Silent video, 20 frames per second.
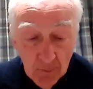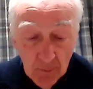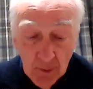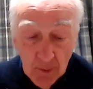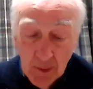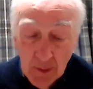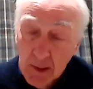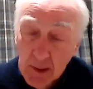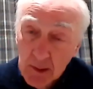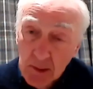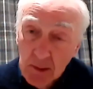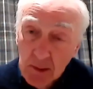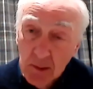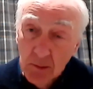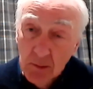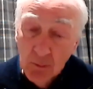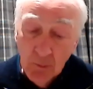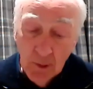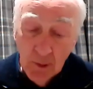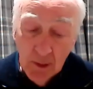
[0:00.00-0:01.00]
But
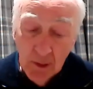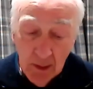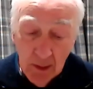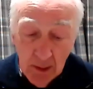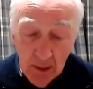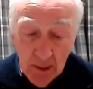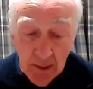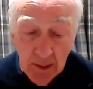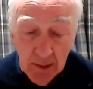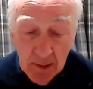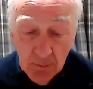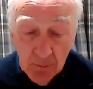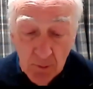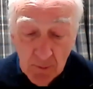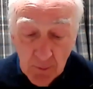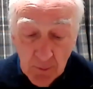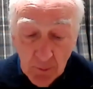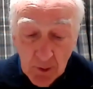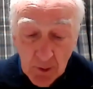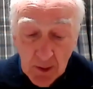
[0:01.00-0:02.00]
that's when our eyes
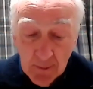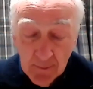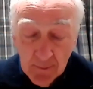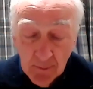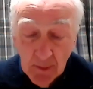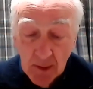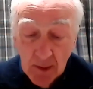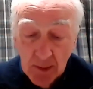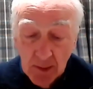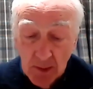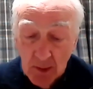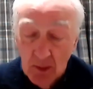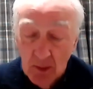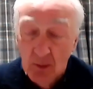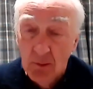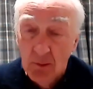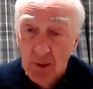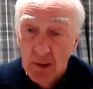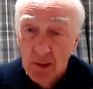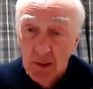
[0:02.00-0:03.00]
move away from our
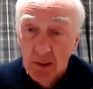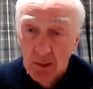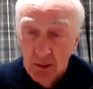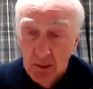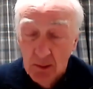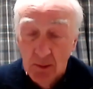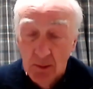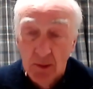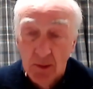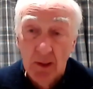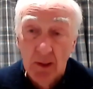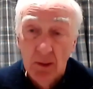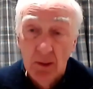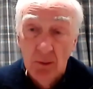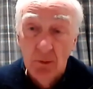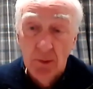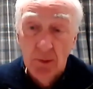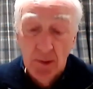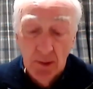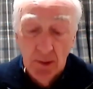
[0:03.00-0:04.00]
security in God in
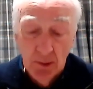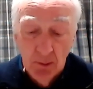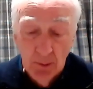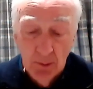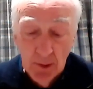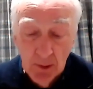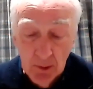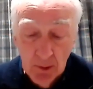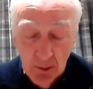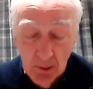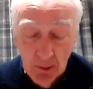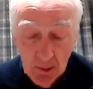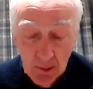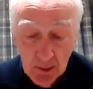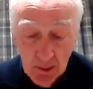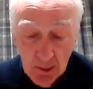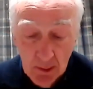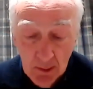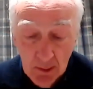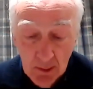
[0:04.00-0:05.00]
all
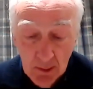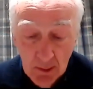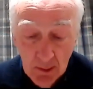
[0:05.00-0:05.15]
situations.